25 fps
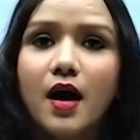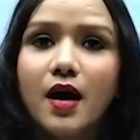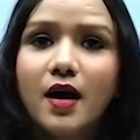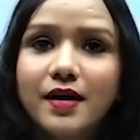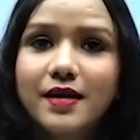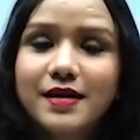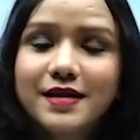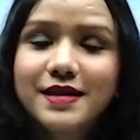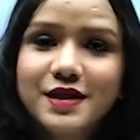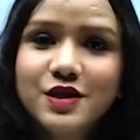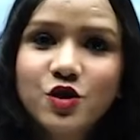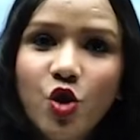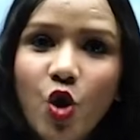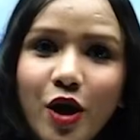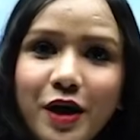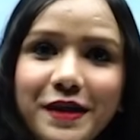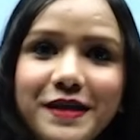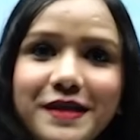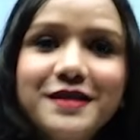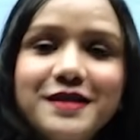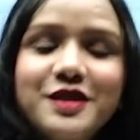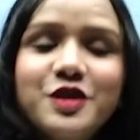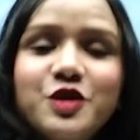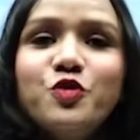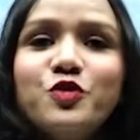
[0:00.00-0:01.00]
So dear
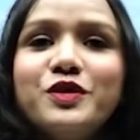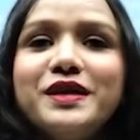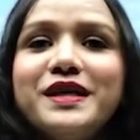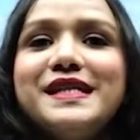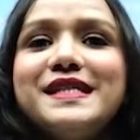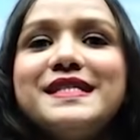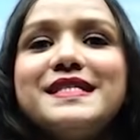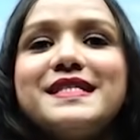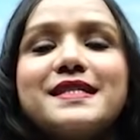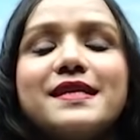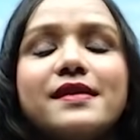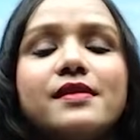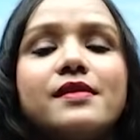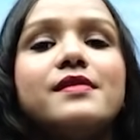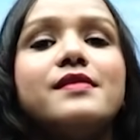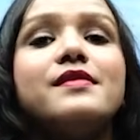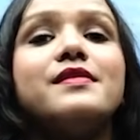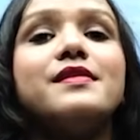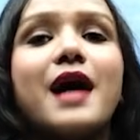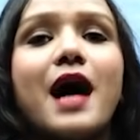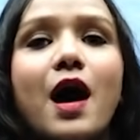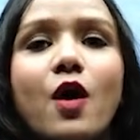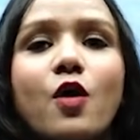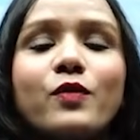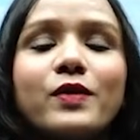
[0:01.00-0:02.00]
students,
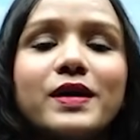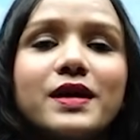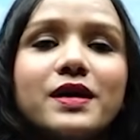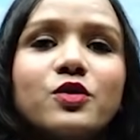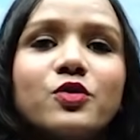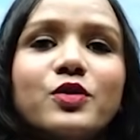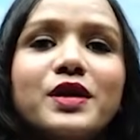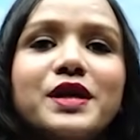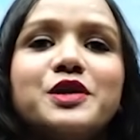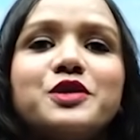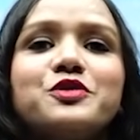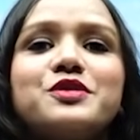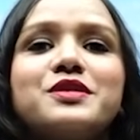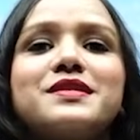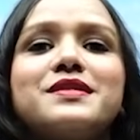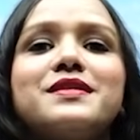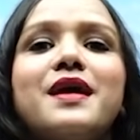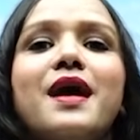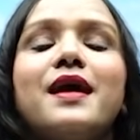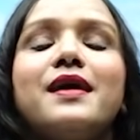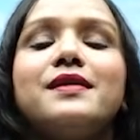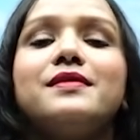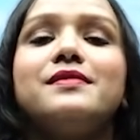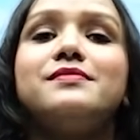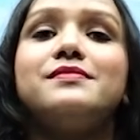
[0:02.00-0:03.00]
now we are going to
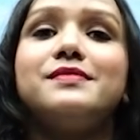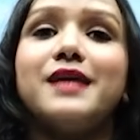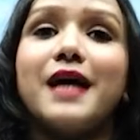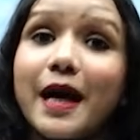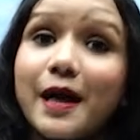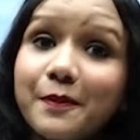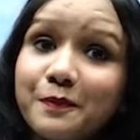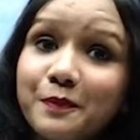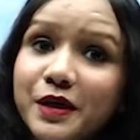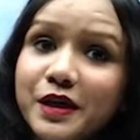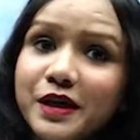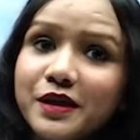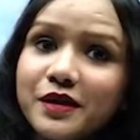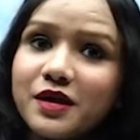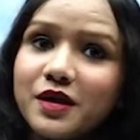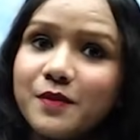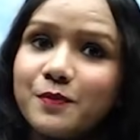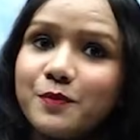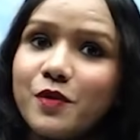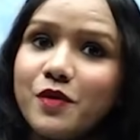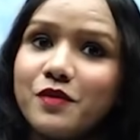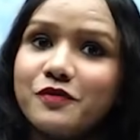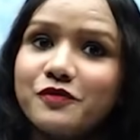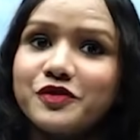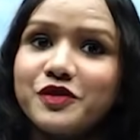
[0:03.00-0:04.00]
start that particular
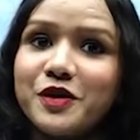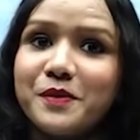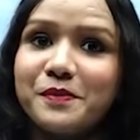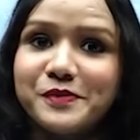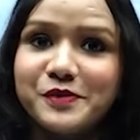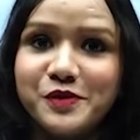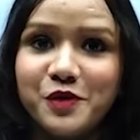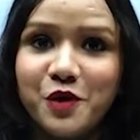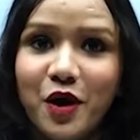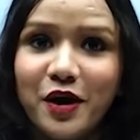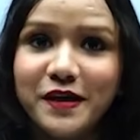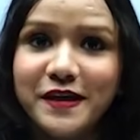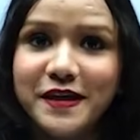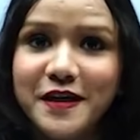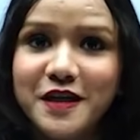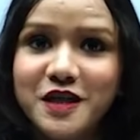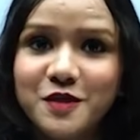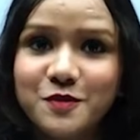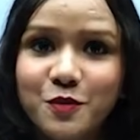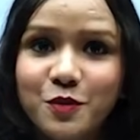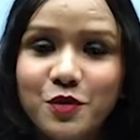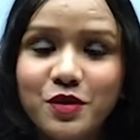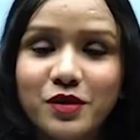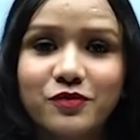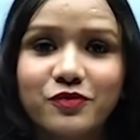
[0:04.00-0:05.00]
poem from your
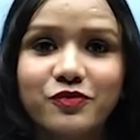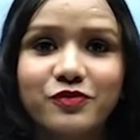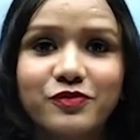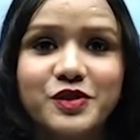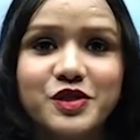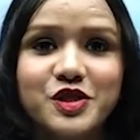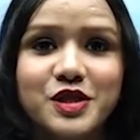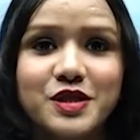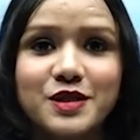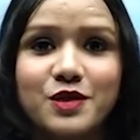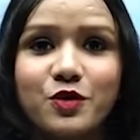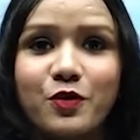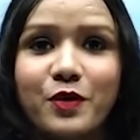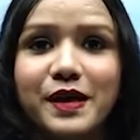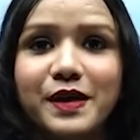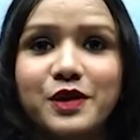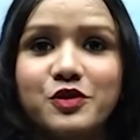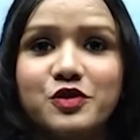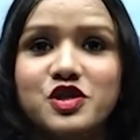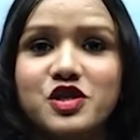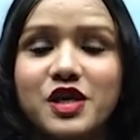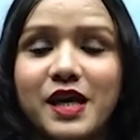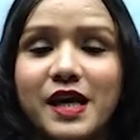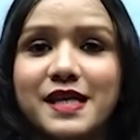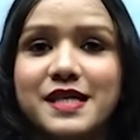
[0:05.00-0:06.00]
textbook, which is going to
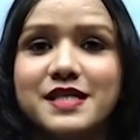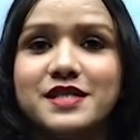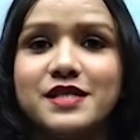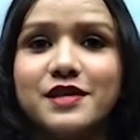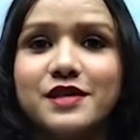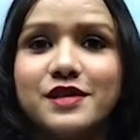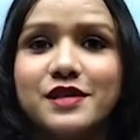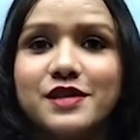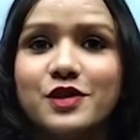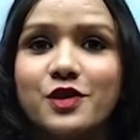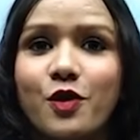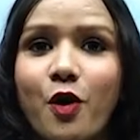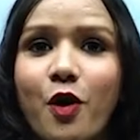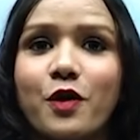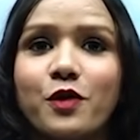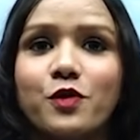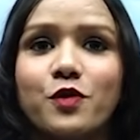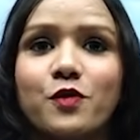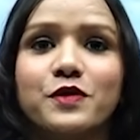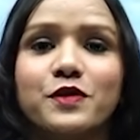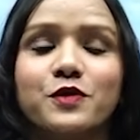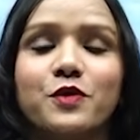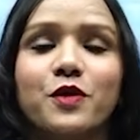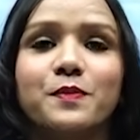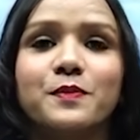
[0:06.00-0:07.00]
change your
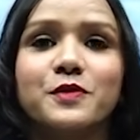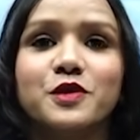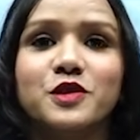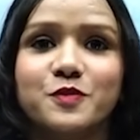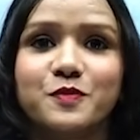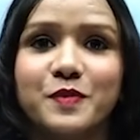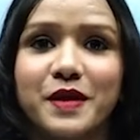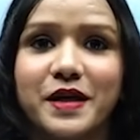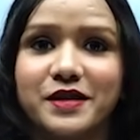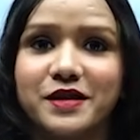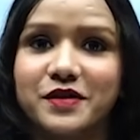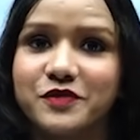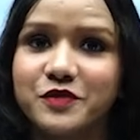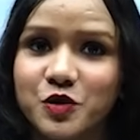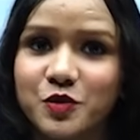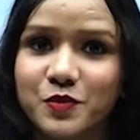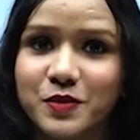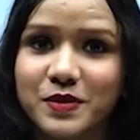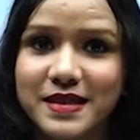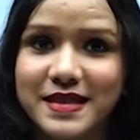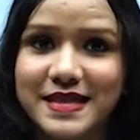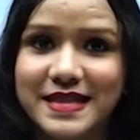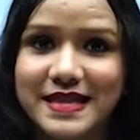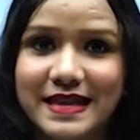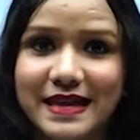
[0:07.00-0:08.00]
overall perspective
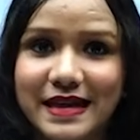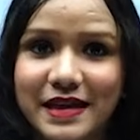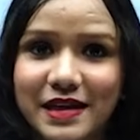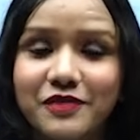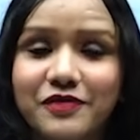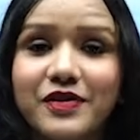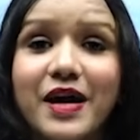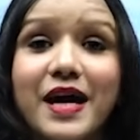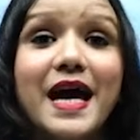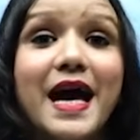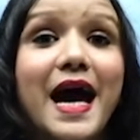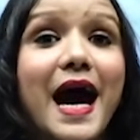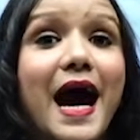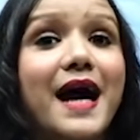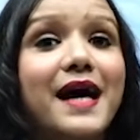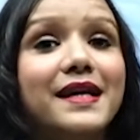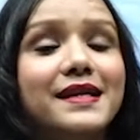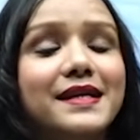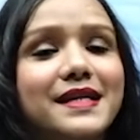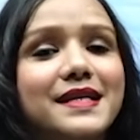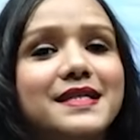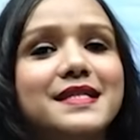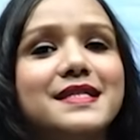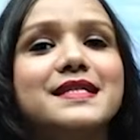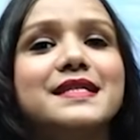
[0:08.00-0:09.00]
towards life, and
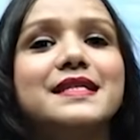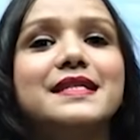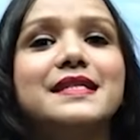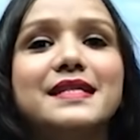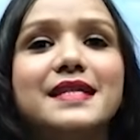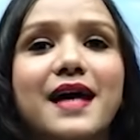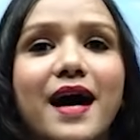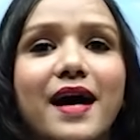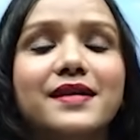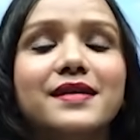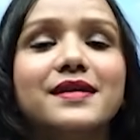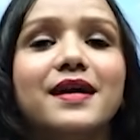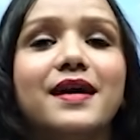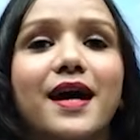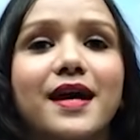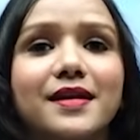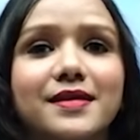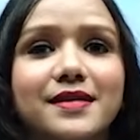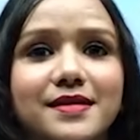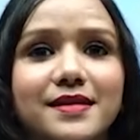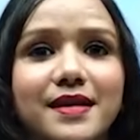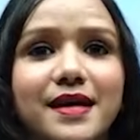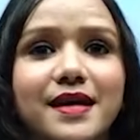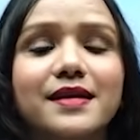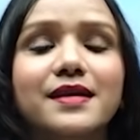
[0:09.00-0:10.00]
it's none other
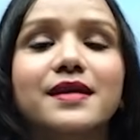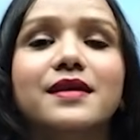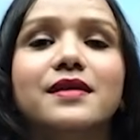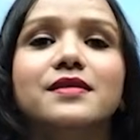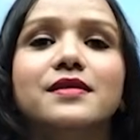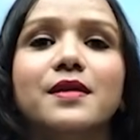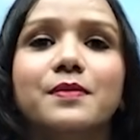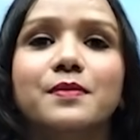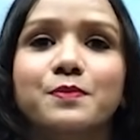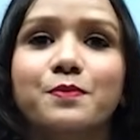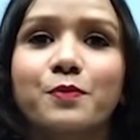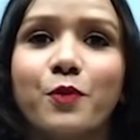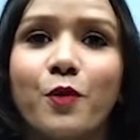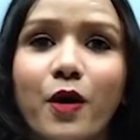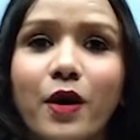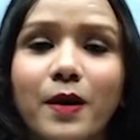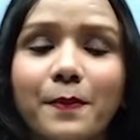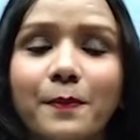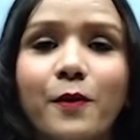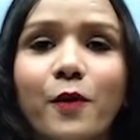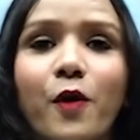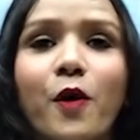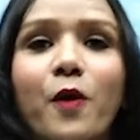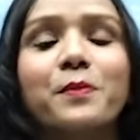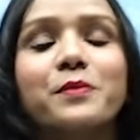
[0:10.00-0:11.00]
than the ball
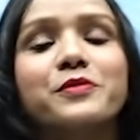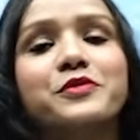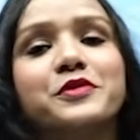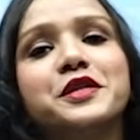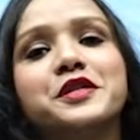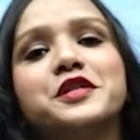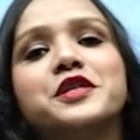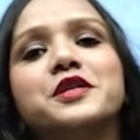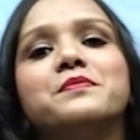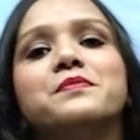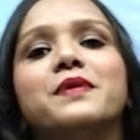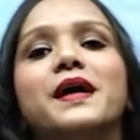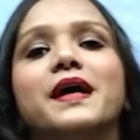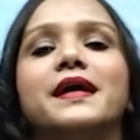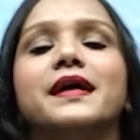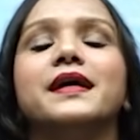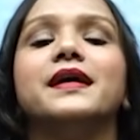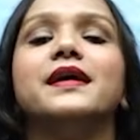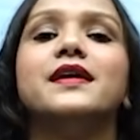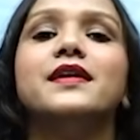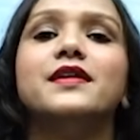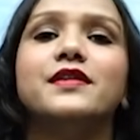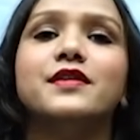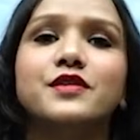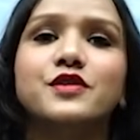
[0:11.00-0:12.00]
poem written by
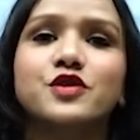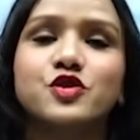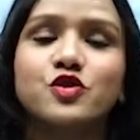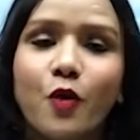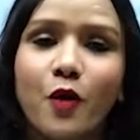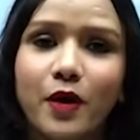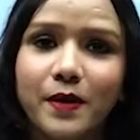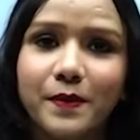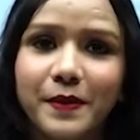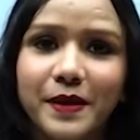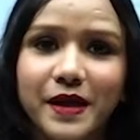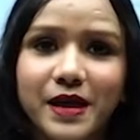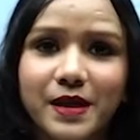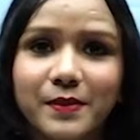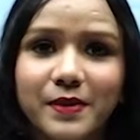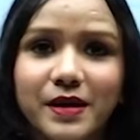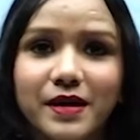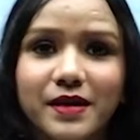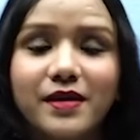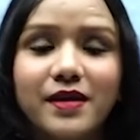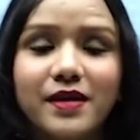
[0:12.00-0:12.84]
John Berryman.